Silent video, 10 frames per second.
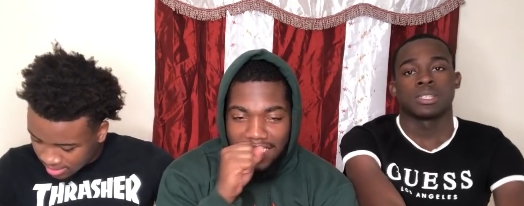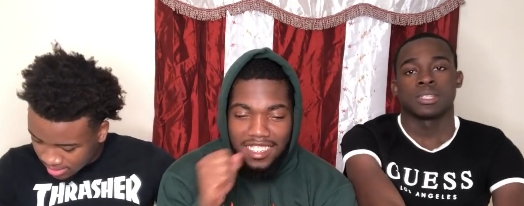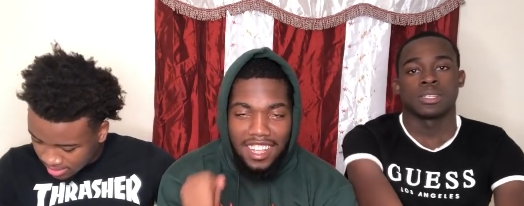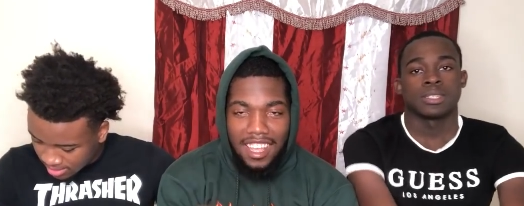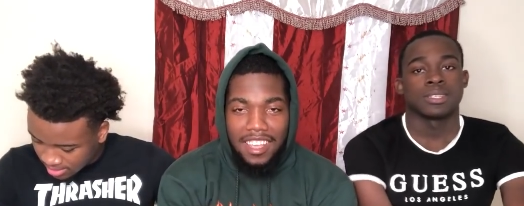
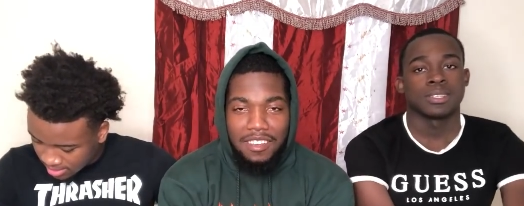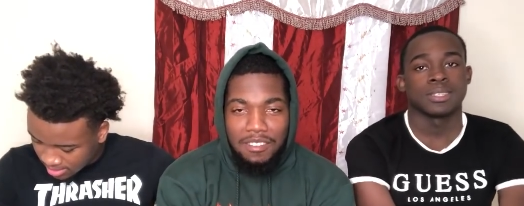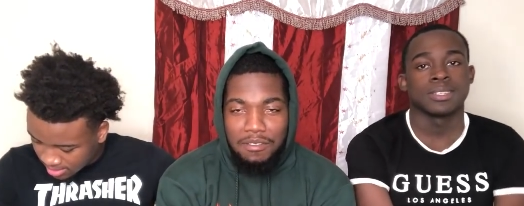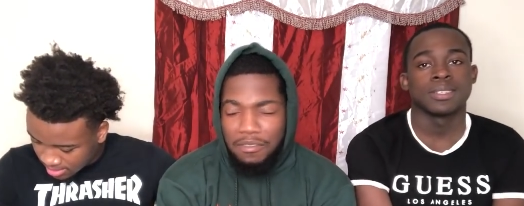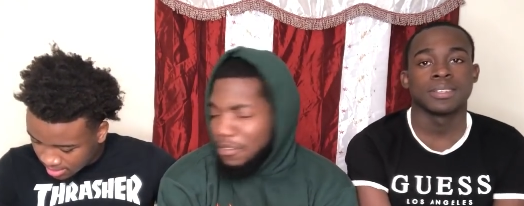Speaker 1: today
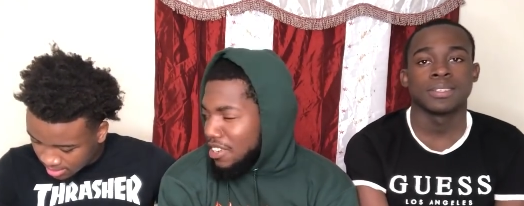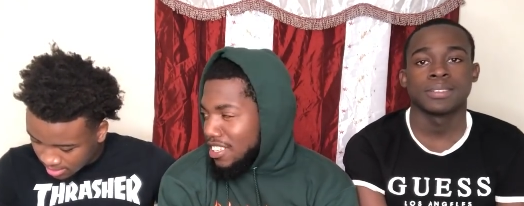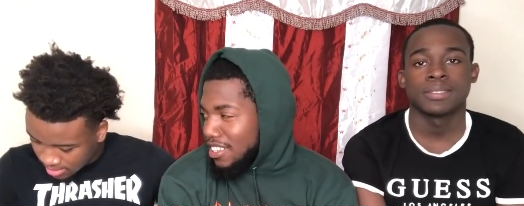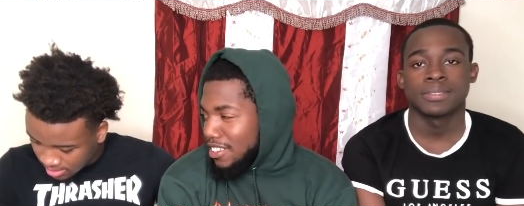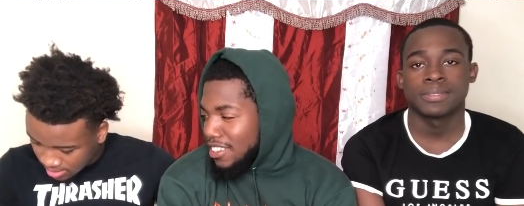what
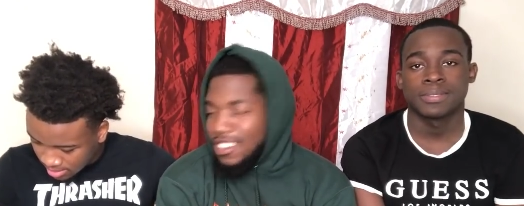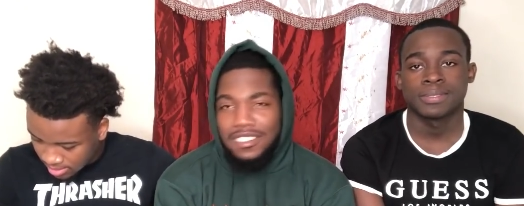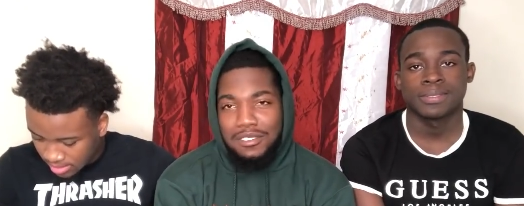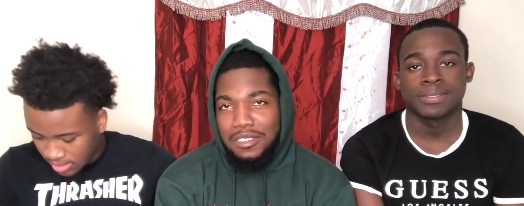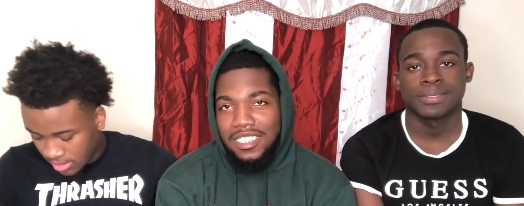is it?
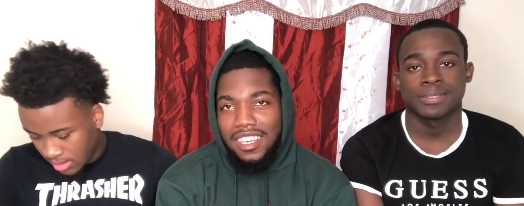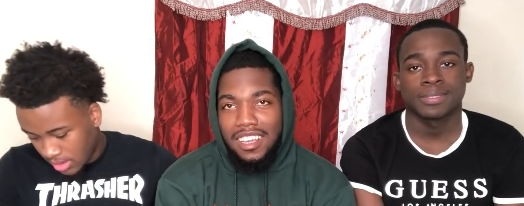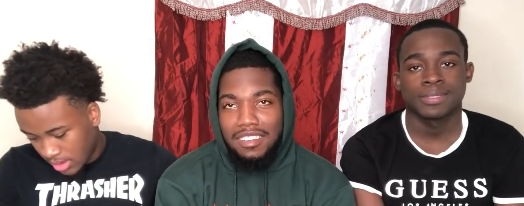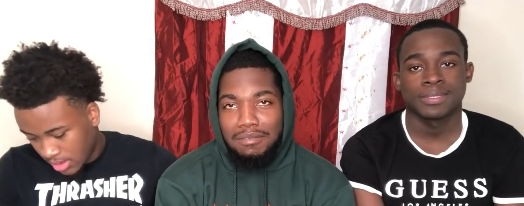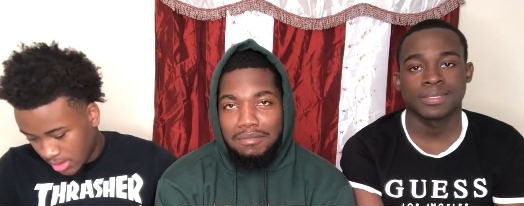Story
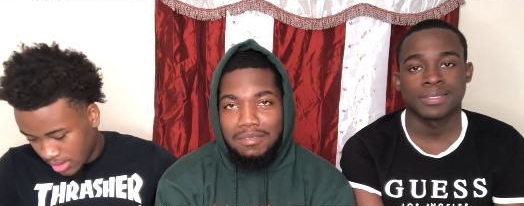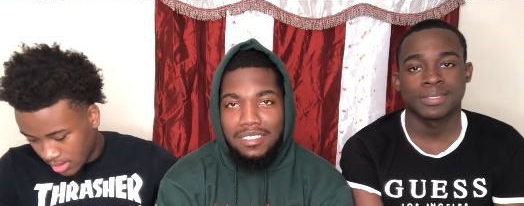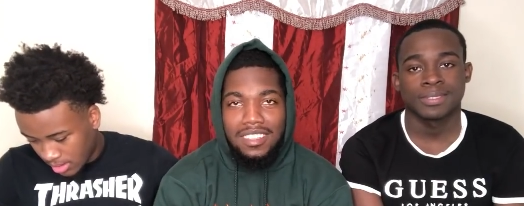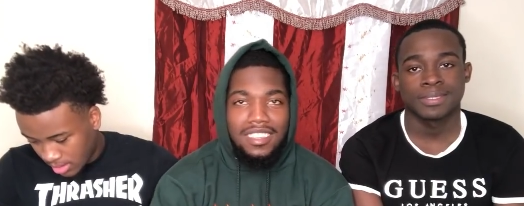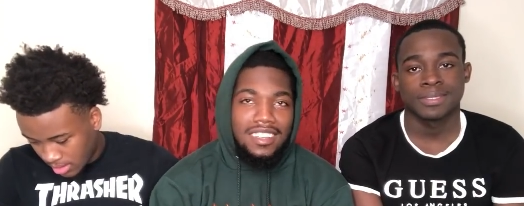time.
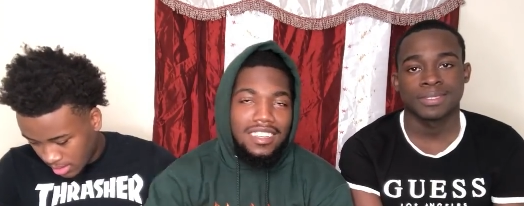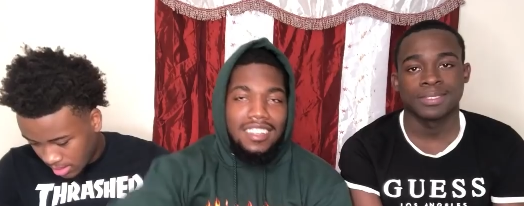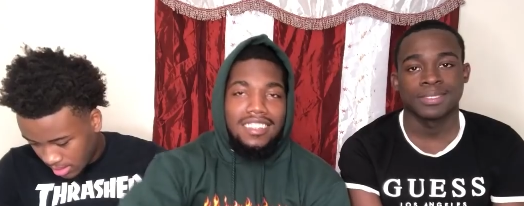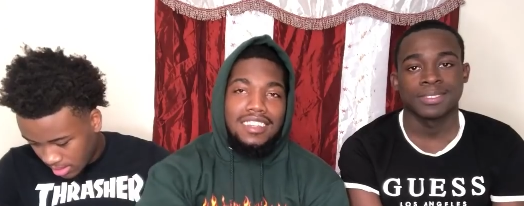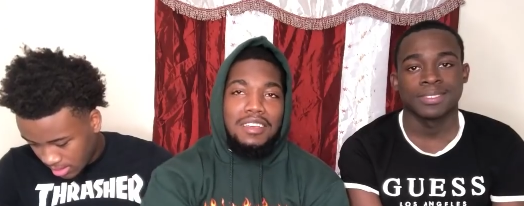Mm -hmm.
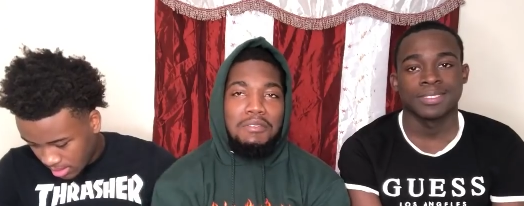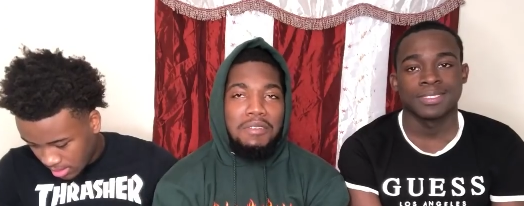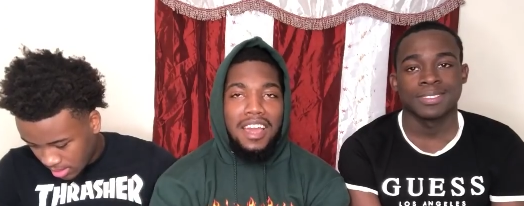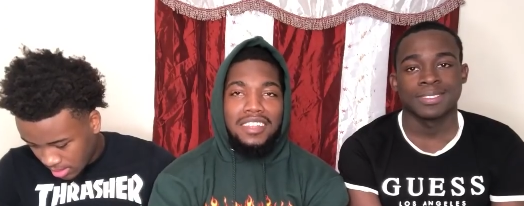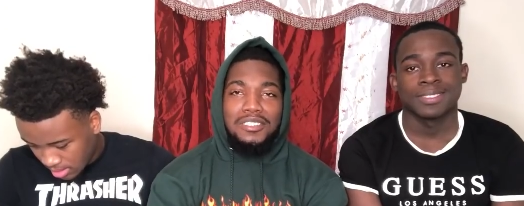Today
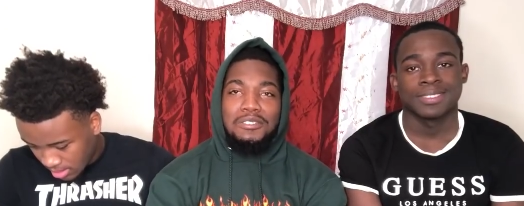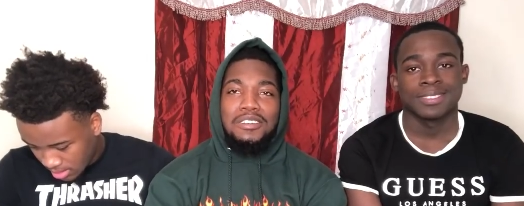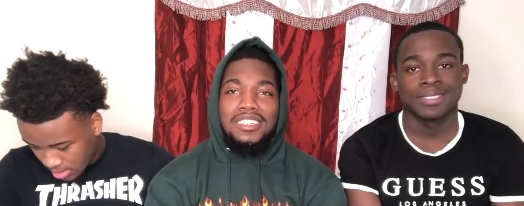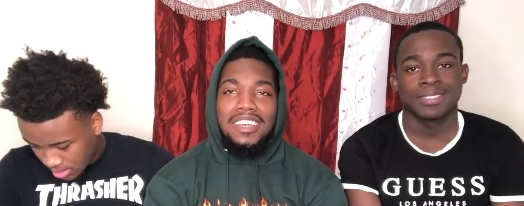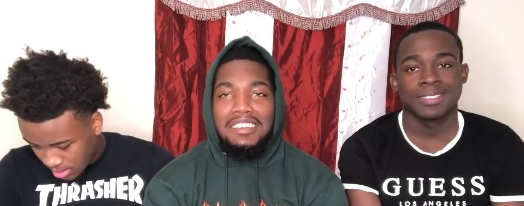we got a
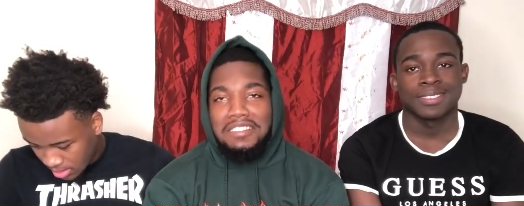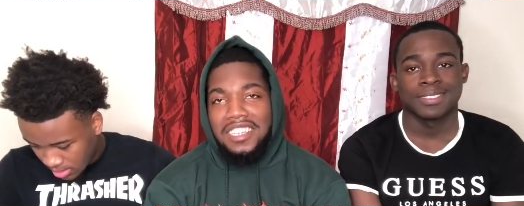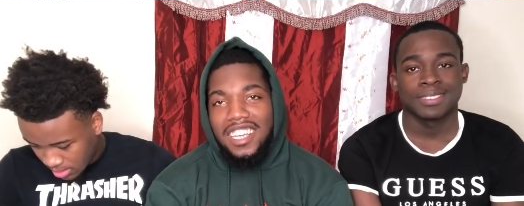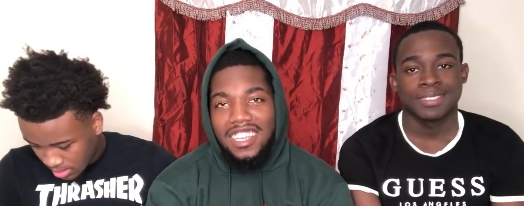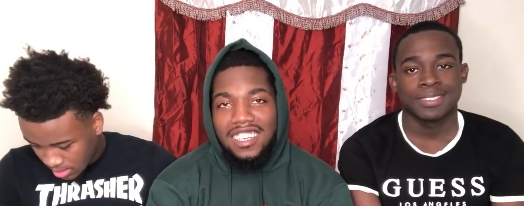story time.
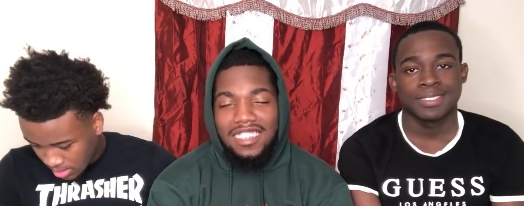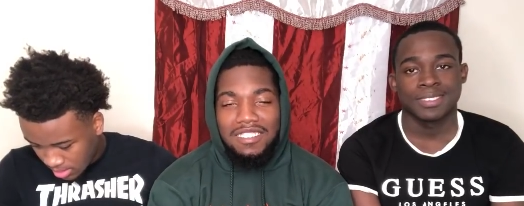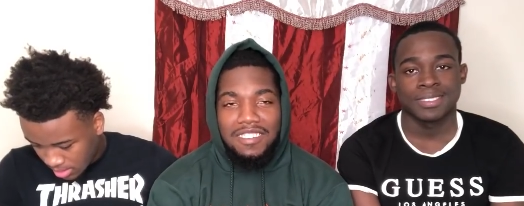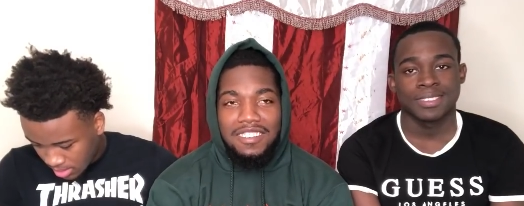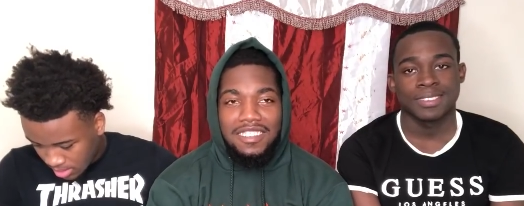Today
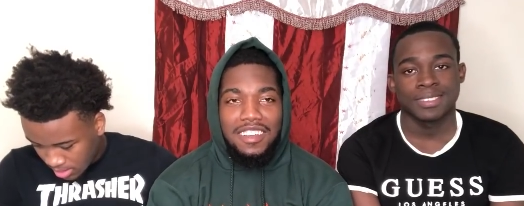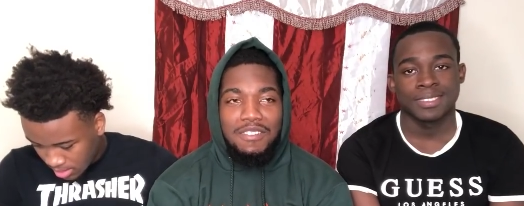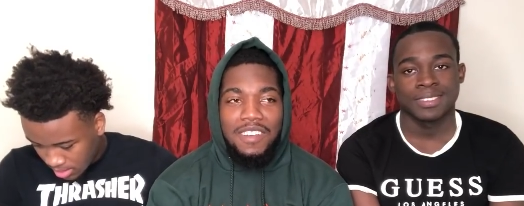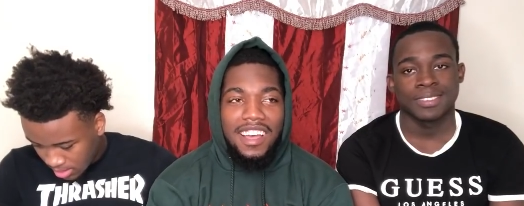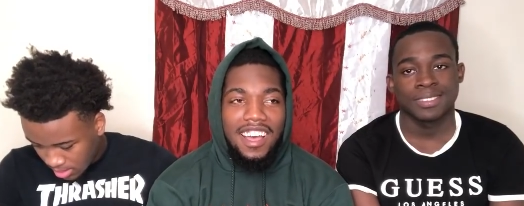we're gonna
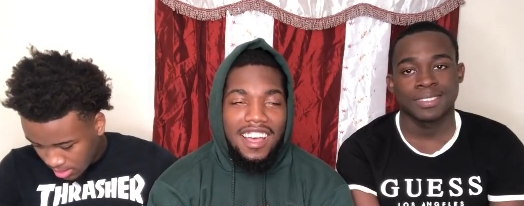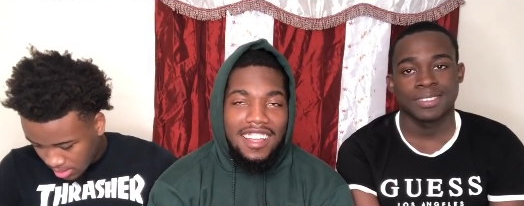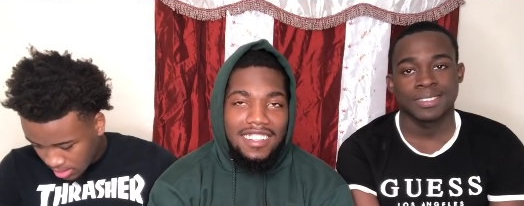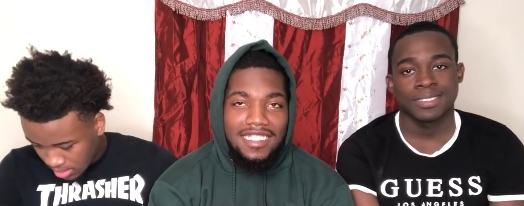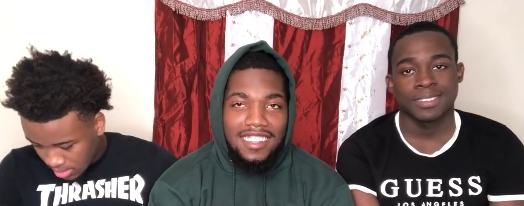talk about how